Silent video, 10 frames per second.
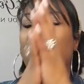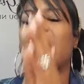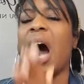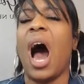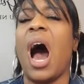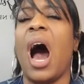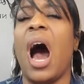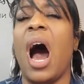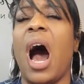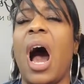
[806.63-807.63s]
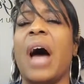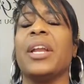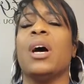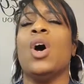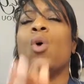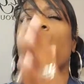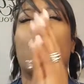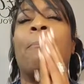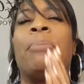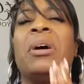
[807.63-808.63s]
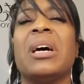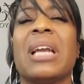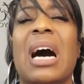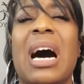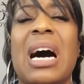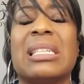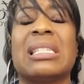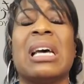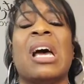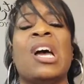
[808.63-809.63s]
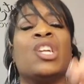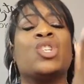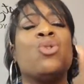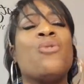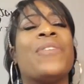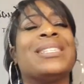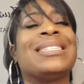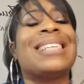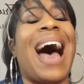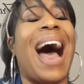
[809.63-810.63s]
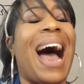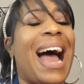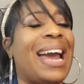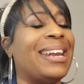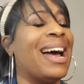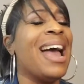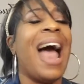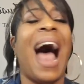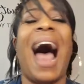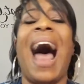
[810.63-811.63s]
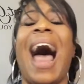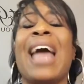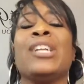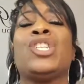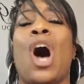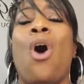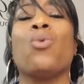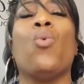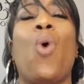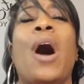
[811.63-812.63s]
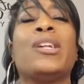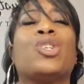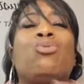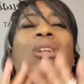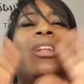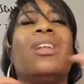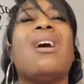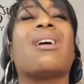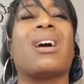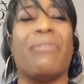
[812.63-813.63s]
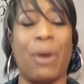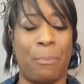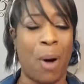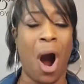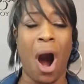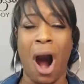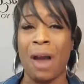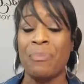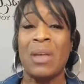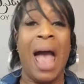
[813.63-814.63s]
God will put us to the side. I don't want to look the part.